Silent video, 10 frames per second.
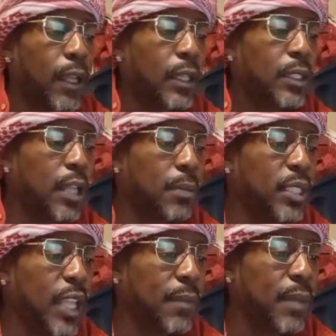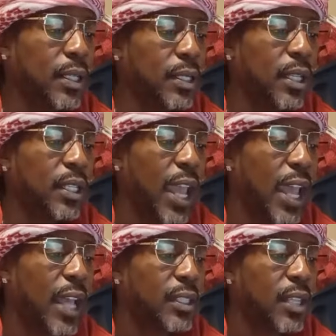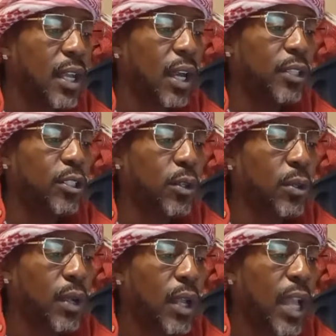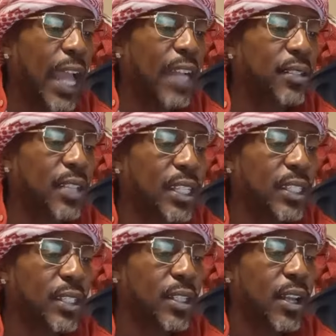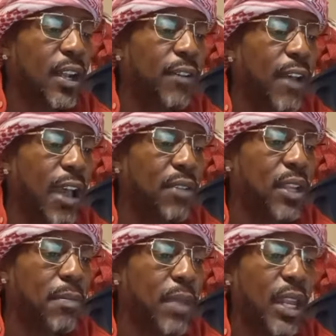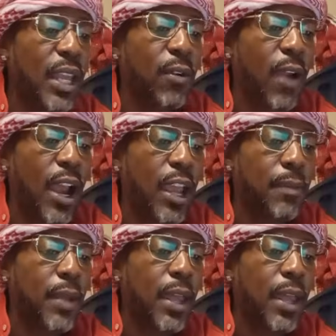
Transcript: Some statements, such as untrue accusations of having committed a crime,